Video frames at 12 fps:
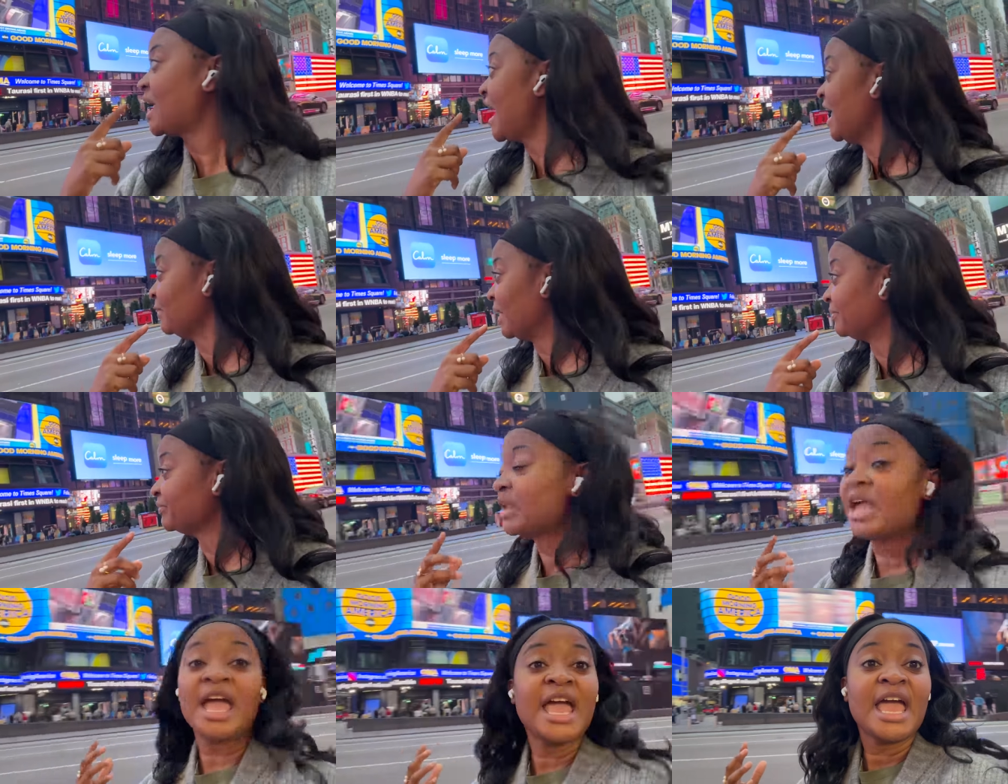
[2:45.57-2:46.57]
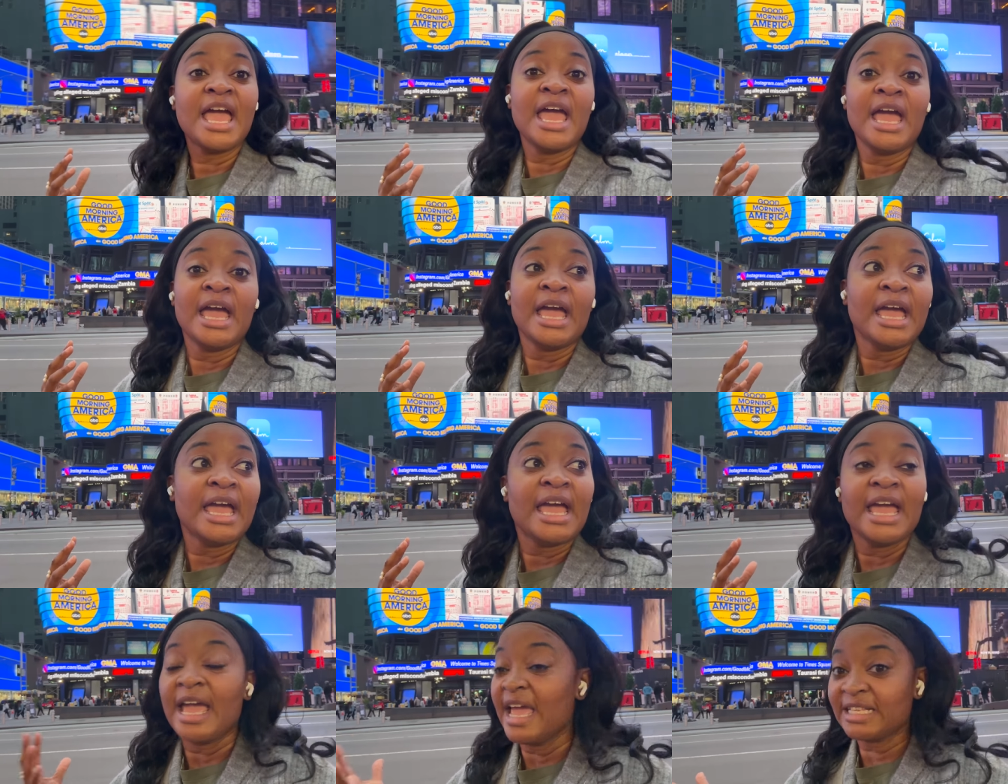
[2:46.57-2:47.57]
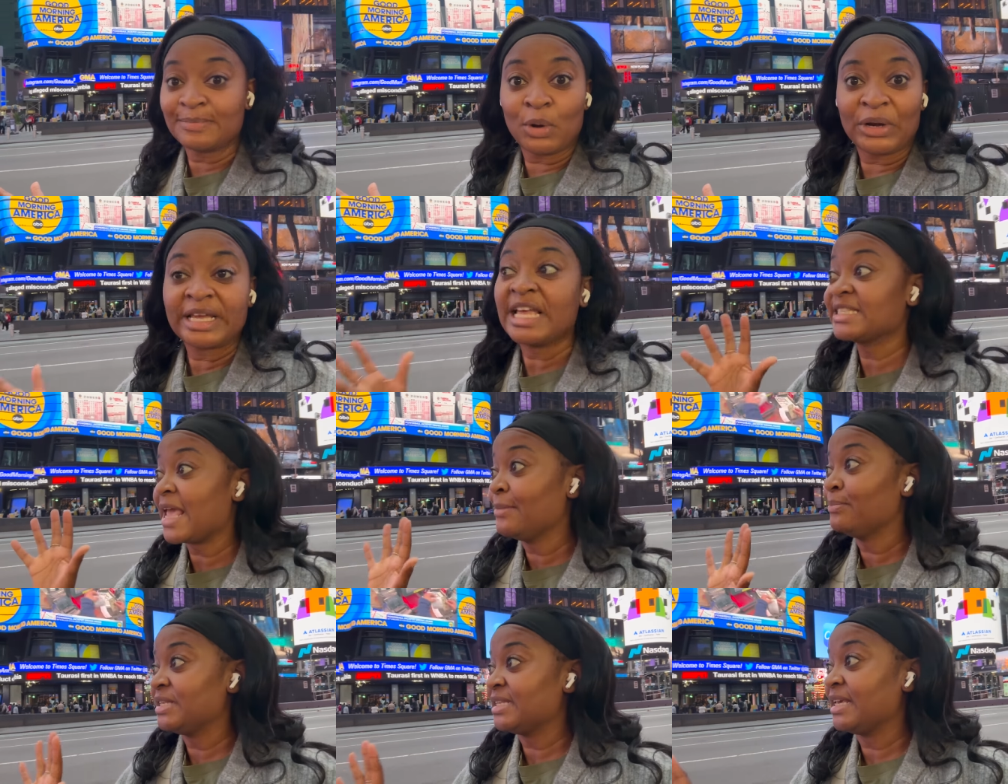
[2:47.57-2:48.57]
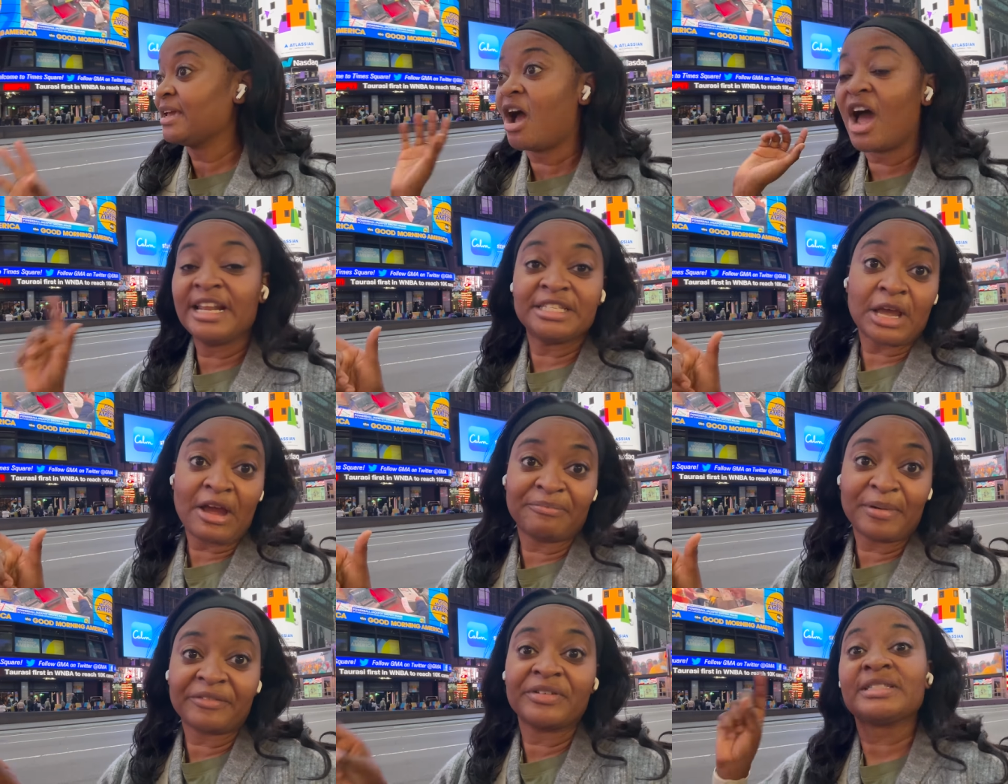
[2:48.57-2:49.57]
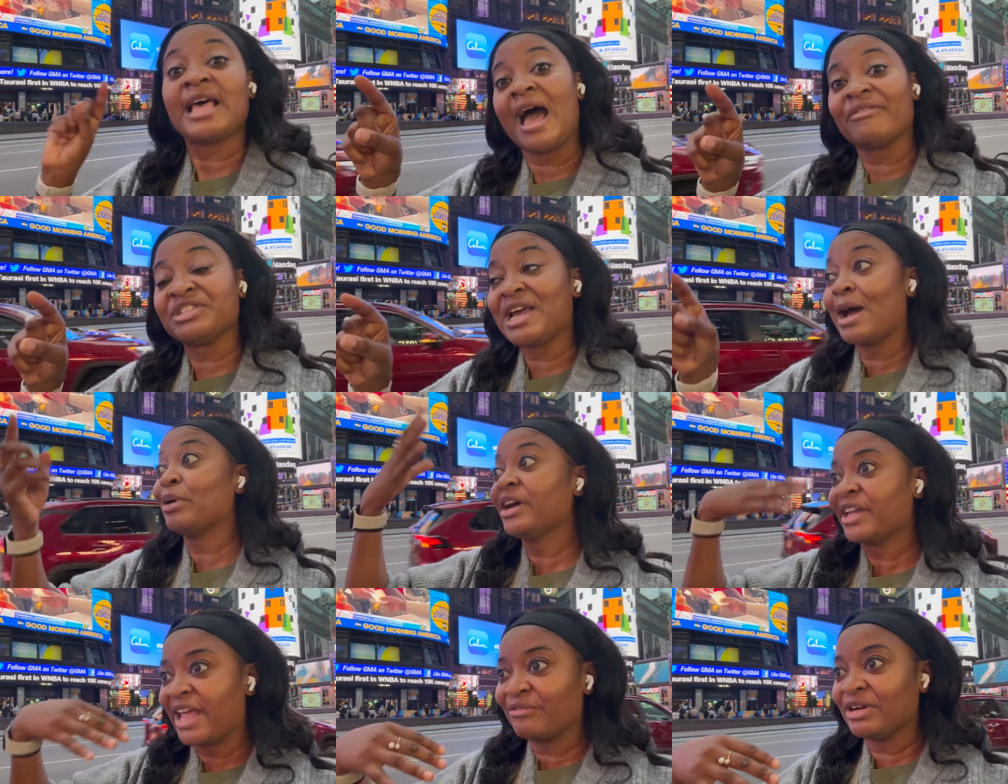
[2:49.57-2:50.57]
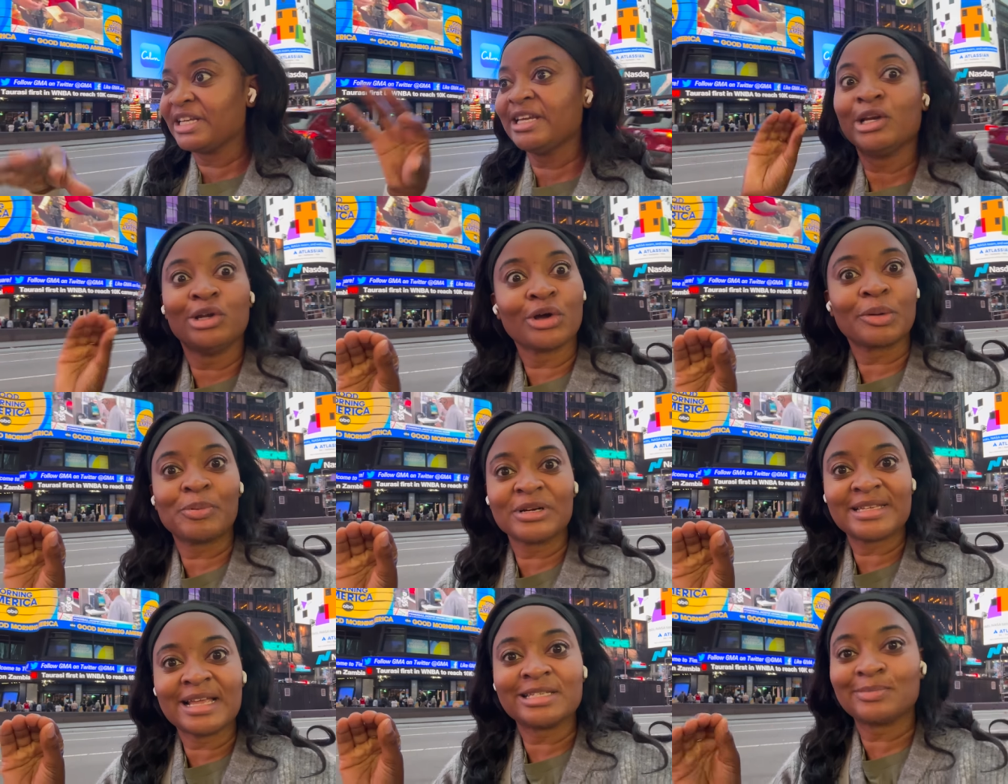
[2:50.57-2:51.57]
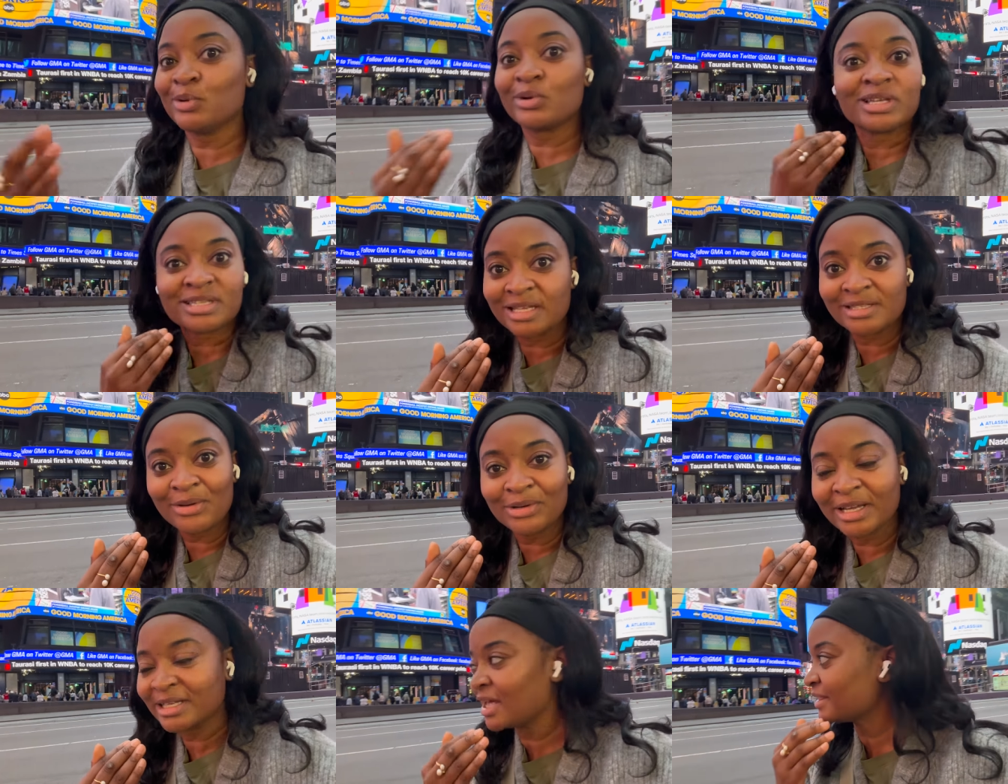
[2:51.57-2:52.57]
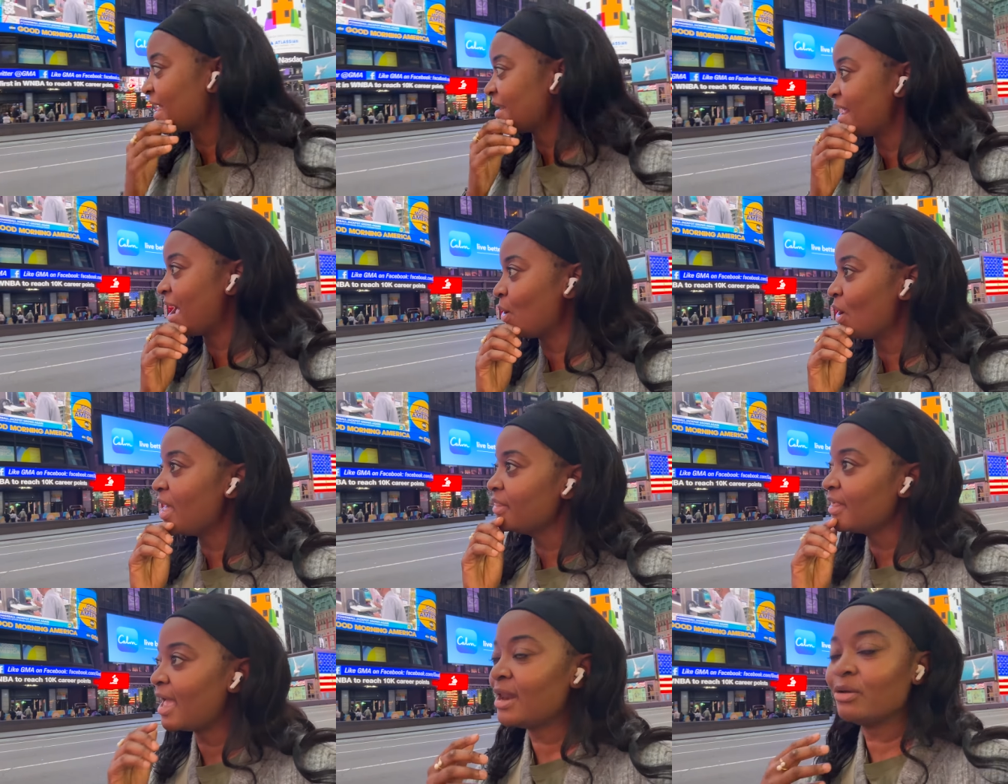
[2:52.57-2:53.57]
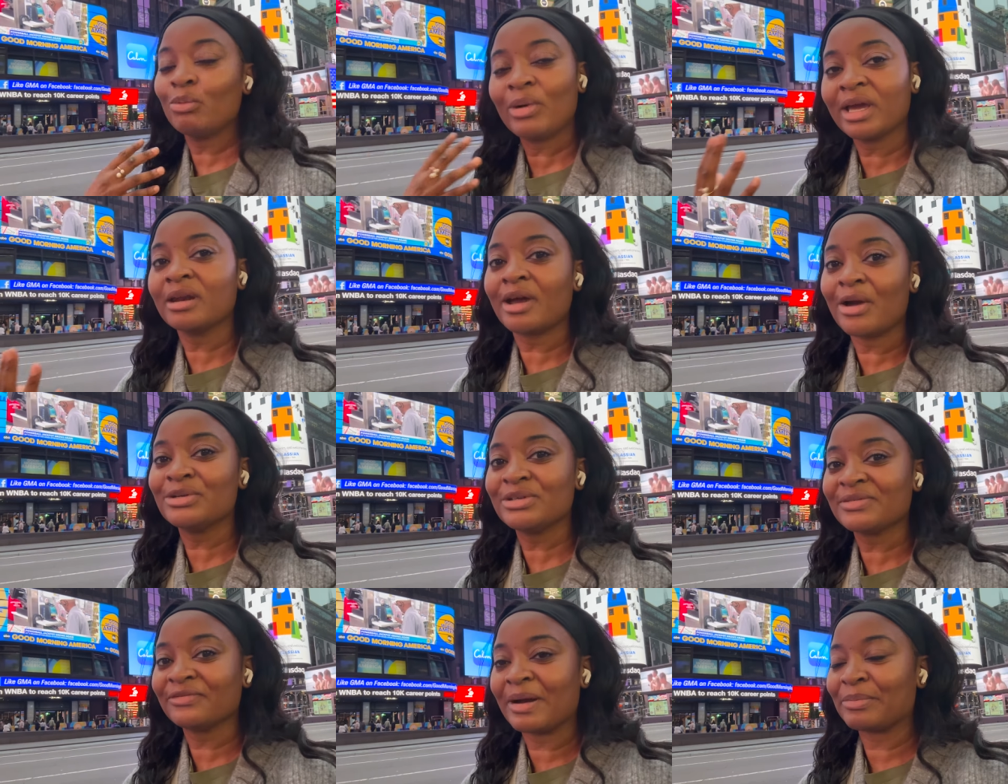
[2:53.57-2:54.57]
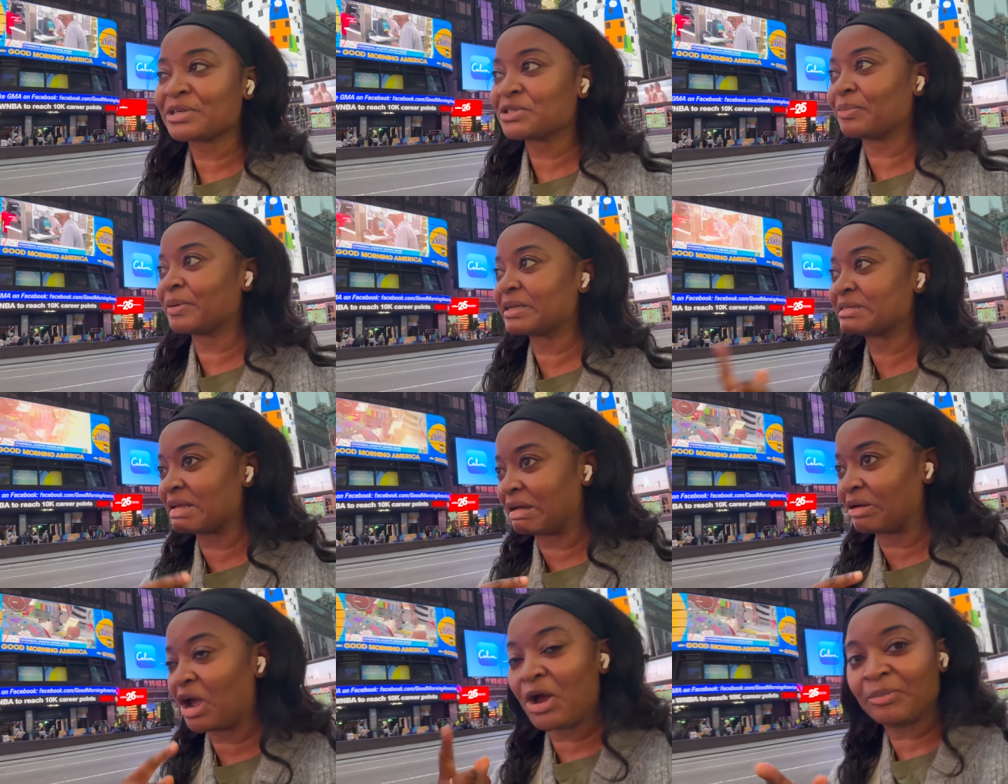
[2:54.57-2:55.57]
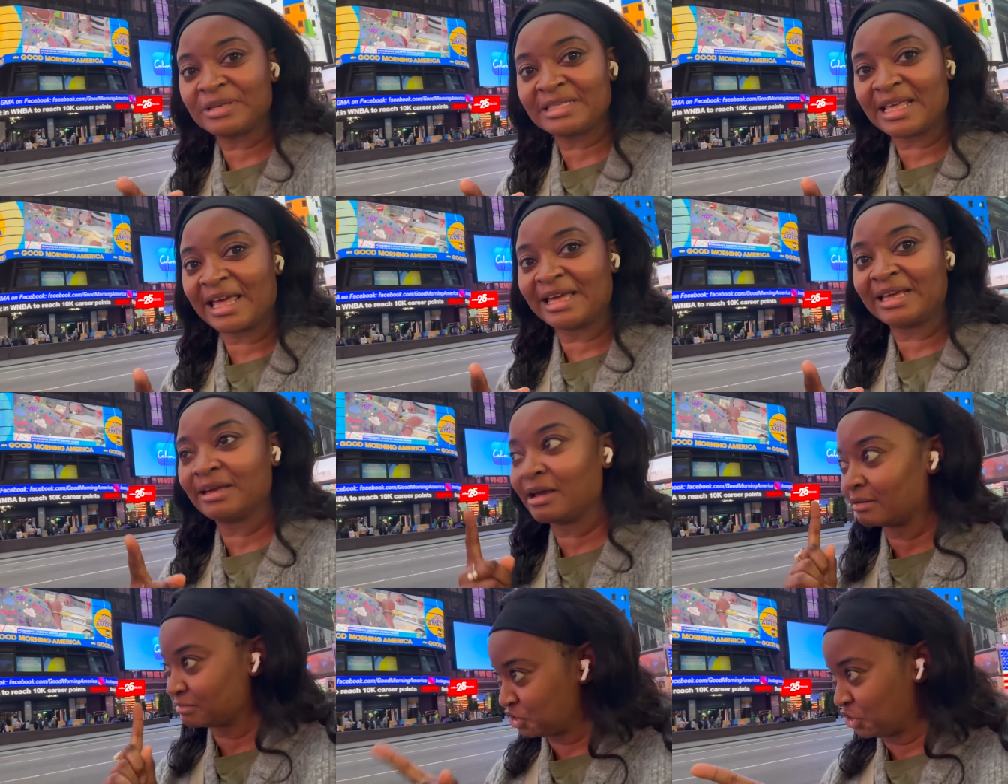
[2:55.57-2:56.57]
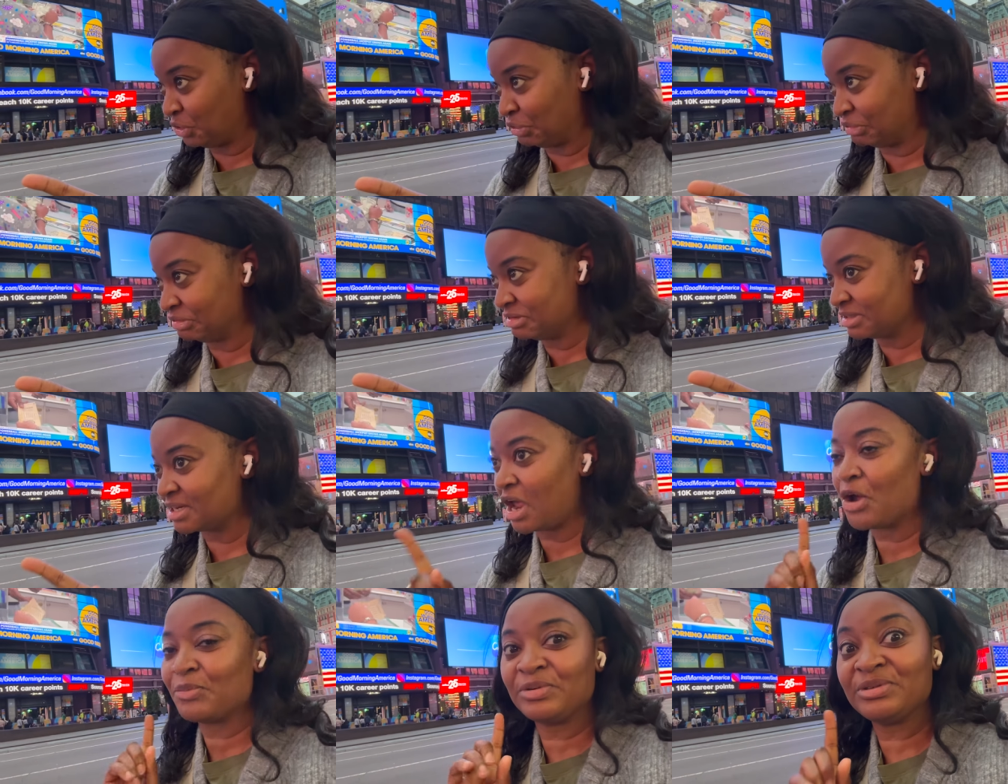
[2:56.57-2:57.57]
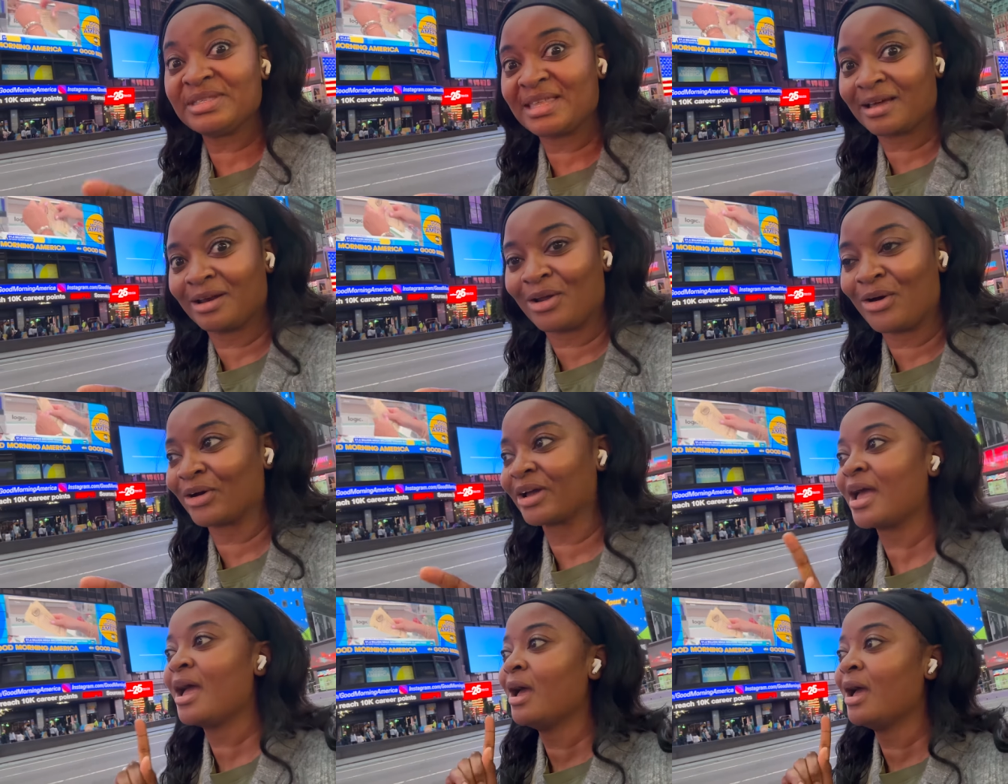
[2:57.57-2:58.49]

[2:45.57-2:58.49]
Anyway, it's morning, it's getting busy. I need to go have breakfast, have a shower, get ready, look presentable because I don't look like that now. And then we're gonna go do some fabric shopping. So hope you stay tuned, hope you stick along.